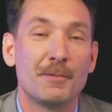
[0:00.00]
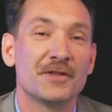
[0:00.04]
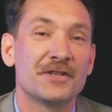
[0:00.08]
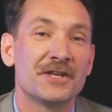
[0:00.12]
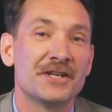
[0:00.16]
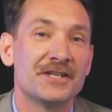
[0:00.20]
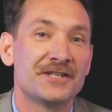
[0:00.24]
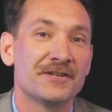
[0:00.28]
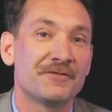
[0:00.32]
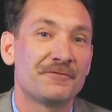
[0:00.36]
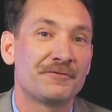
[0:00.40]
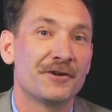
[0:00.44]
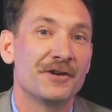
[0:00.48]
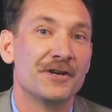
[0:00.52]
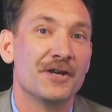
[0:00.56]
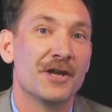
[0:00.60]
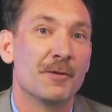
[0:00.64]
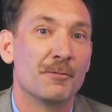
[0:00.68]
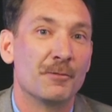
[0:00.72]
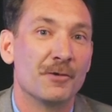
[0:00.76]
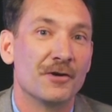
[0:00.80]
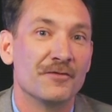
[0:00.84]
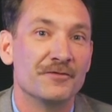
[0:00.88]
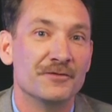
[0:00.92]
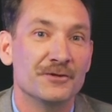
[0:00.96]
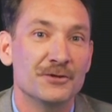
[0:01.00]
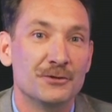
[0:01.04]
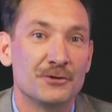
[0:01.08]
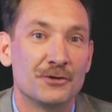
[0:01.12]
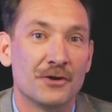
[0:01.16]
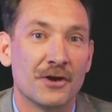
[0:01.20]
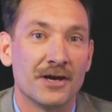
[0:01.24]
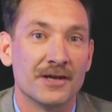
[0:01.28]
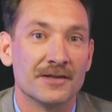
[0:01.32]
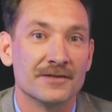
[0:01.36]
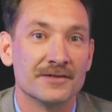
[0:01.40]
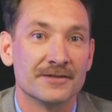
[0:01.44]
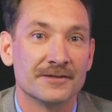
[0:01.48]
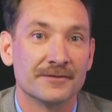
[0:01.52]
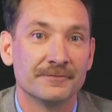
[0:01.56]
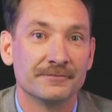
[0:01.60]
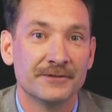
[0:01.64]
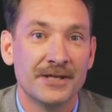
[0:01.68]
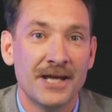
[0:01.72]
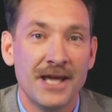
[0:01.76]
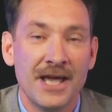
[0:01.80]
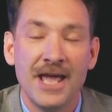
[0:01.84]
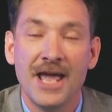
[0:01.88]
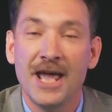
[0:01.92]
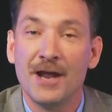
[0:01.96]
but a different number of neutrons.
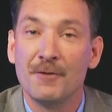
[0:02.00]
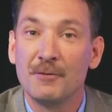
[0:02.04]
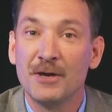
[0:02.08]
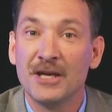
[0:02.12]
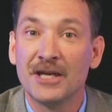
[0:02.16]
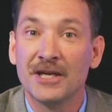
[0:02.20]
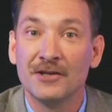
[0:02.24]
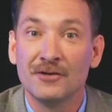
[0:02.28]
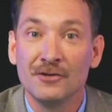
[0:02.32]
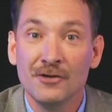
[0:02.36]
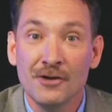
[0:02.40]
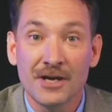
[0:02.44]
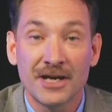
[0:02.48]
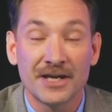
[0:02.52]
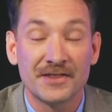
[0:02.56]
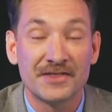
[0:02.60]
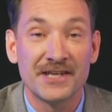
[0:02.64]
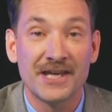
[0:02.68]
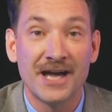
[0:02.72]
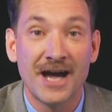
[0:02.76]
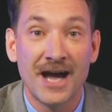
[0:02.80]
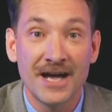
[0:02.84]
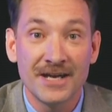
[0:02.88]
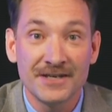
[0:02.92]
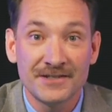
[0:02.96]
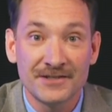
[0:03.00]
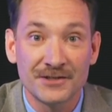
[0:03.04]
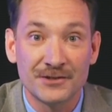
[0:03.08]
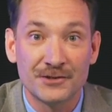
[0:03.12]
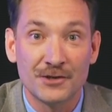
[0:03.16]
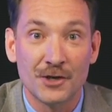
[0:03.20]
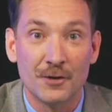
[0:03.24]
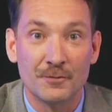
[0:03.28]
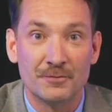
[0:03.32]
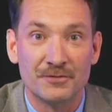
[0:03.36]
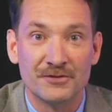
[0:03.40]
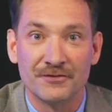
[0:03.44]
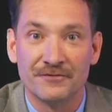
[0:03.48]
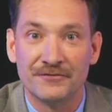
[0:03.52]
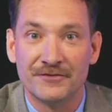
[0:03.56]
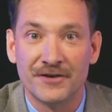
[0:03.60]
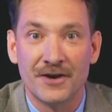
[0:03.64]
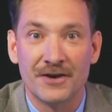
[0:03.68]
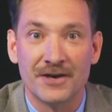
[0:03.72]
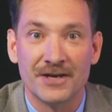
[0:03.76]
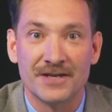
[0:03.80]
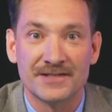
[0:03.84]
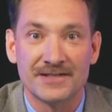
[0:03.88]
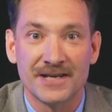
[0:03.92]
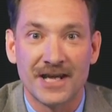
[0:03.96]
And we can look at the isotopes of
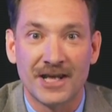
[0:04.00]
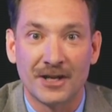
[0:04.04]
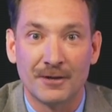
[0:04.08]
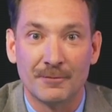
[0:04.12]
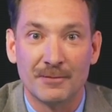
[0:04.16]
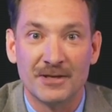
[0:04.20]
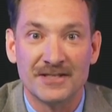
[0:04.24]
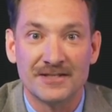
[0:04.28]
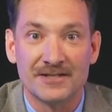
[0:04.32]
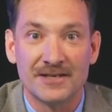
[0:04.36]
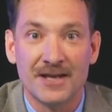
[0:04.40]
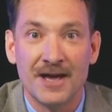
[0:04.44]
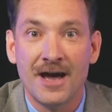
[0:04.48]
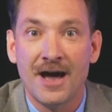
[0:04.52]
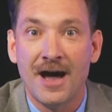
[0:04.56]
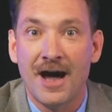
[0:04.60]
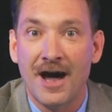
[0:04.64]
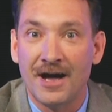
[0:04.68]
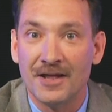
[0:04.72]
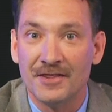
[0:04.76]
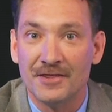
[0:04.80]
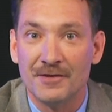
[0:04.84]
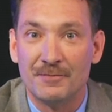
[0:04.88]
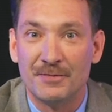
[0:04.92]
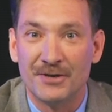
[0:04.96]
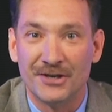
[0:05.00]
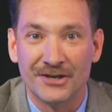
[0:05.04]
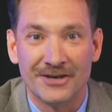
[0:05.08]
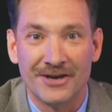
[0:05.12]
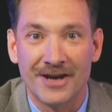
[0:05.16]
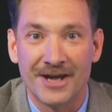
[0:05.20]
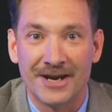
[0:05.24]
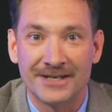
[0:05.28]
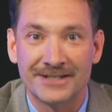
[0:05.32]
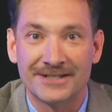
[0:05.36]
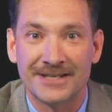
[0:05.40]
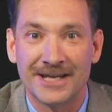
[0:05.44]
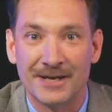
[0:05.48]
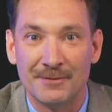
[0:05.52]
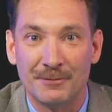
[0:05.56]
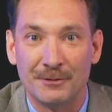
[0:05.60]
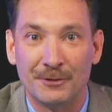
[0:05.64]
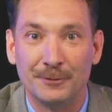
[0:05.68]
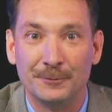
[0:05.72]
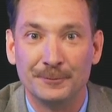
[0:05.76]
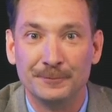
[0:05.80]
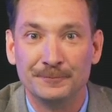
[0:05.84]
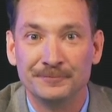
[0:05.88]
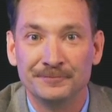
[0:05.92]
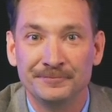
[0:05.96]
various elements on the periodic
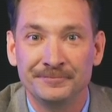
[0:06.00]
table.